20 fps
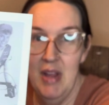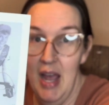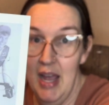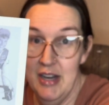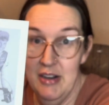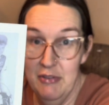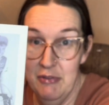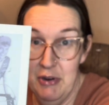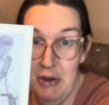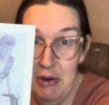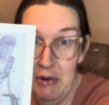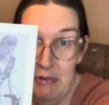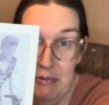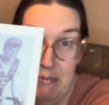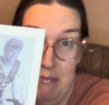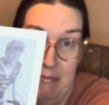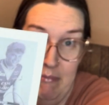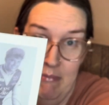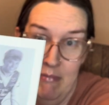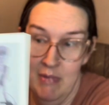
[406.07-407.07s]
I don't know.
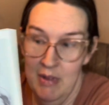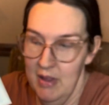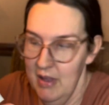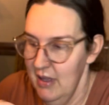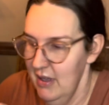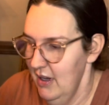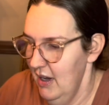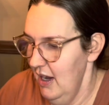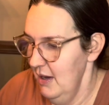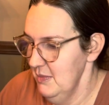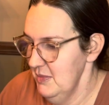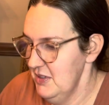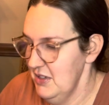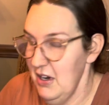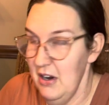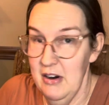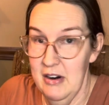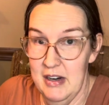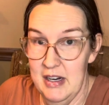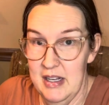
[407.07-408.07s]
I'm
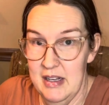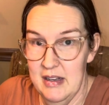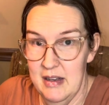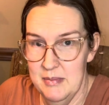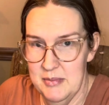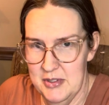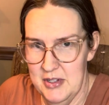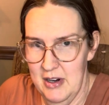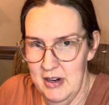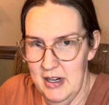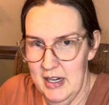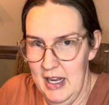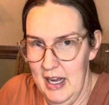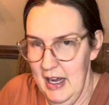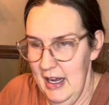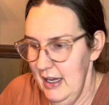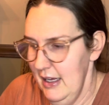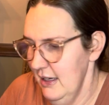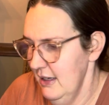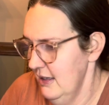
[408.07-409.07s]
sorry,
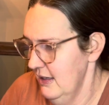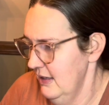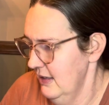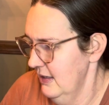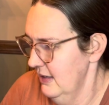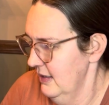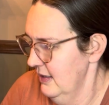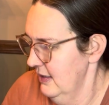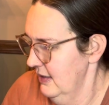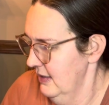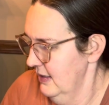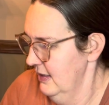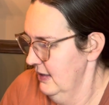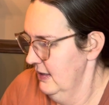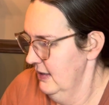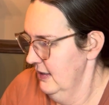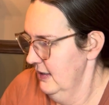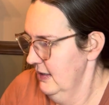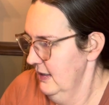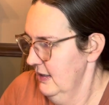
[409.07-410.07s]
guy.
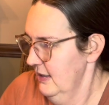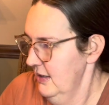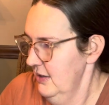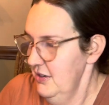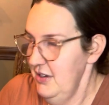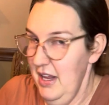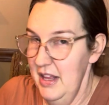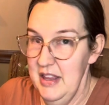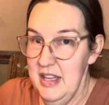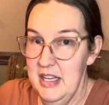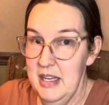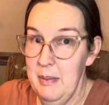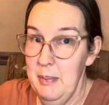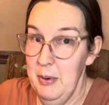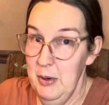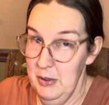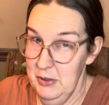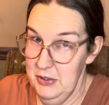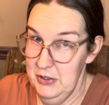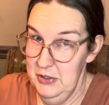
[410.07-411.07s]
Nothing
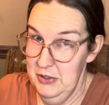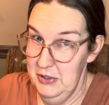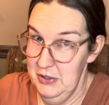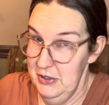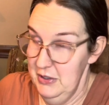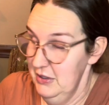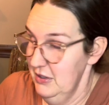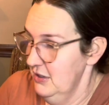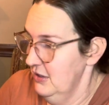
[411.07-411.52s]
personal.